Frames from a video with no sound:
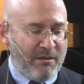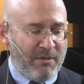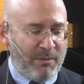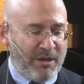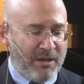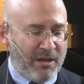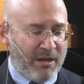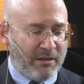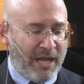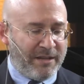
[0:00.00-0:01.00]

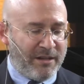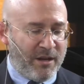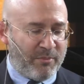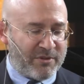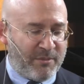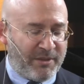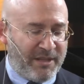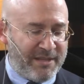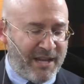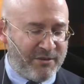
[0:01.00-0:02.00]
lighten up or something
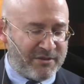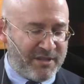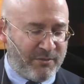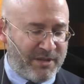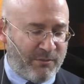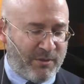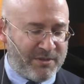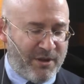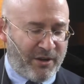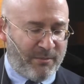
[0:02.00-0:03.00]
like that, and you'll see what I'm
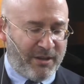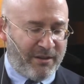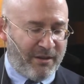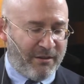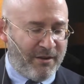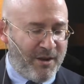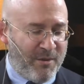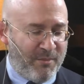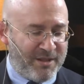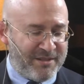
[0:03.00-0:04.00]
talking about there.
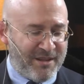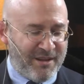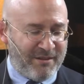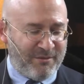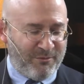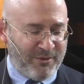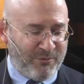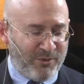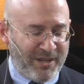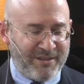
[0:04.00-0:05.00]
But
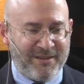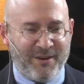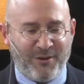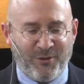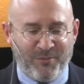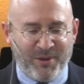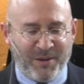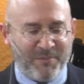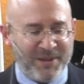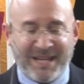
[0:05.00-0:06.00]
we'll get there in a little
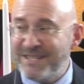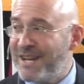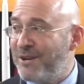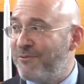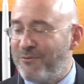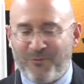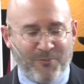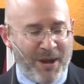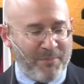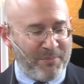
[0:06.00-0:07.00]
bit. But that's kind of
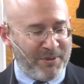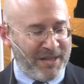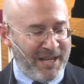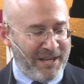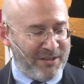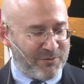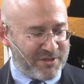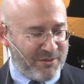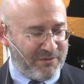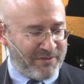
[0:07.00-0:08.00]
my plan, and we'll
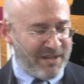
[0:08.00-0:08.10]
see if